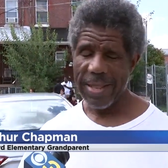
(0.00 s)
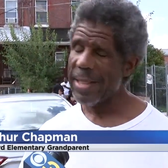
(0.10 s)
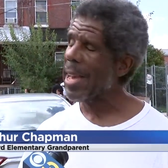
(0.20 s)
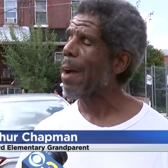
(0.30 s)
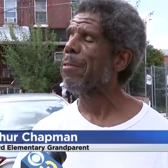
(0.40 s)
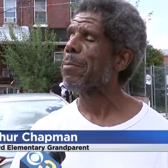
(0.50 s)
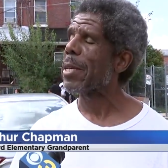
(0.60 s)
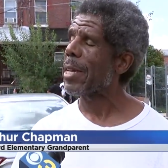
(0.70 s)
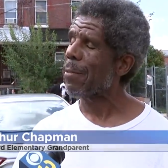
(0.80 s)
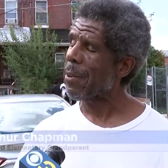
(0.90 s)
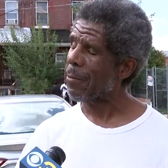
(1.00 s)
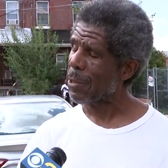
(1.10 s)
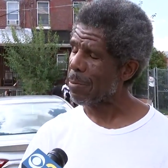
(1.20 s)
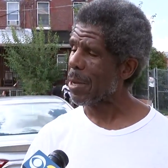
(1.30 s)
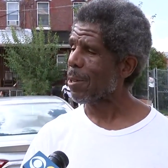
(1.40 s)
they have to be, if,
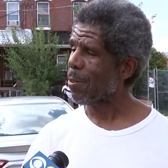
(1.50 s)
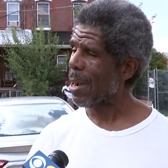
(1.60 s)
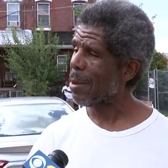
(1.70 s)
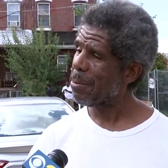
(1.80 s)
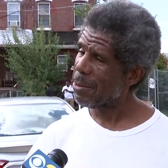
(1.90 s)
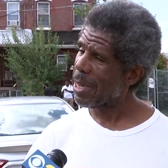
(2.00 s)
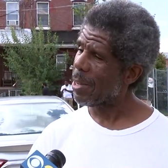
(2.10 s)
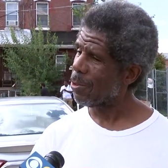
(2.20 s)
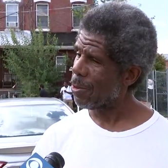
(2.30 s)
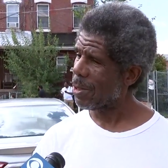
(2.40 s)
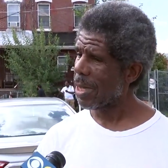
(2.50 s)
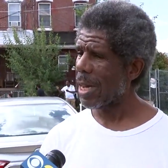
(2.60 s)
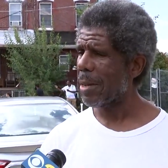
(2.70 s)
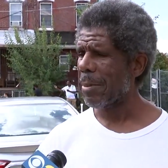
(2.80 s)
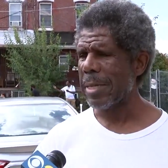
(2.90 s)
if you commit a crime, you got to do the
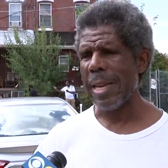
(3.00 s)
time.